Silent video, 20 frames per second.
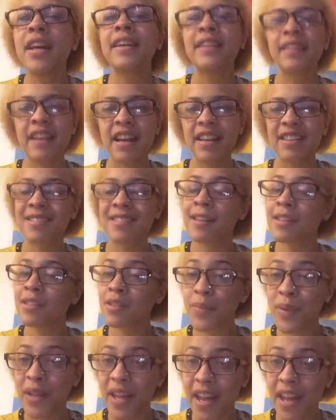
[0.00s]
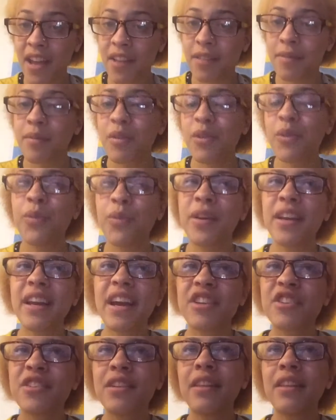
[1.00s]
Yes, we can. We
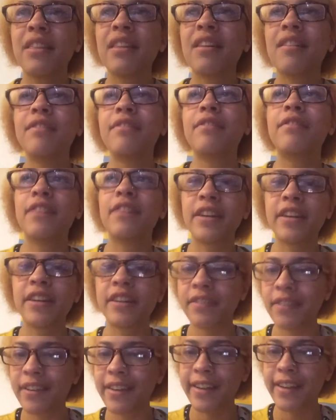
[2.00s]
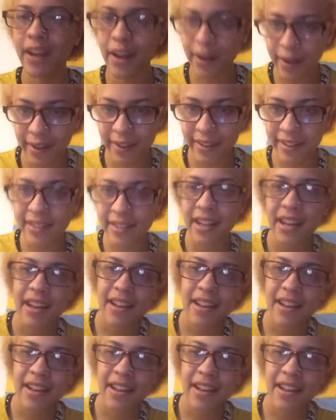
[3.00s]
actually love very, very hard.